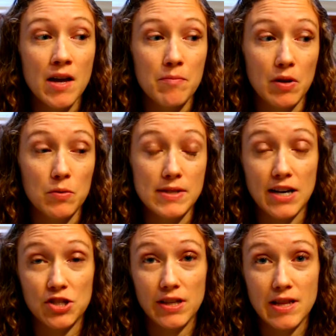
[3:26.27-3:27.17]
Bill was
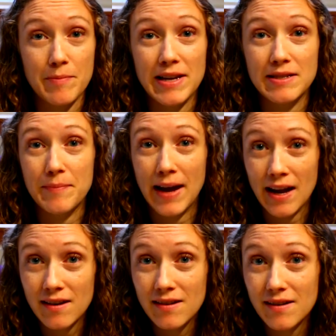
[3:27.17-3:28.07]
actually the best
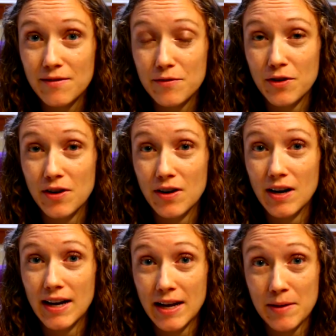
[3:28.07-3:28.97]
man
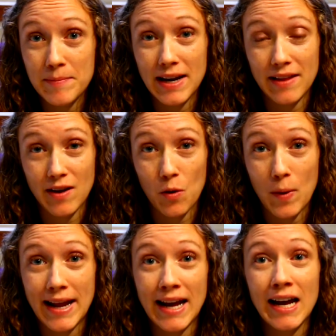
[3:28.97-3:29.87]
for him in their
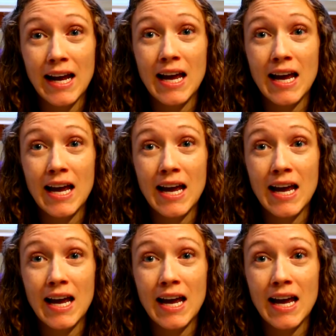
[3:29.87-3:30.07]
wedding.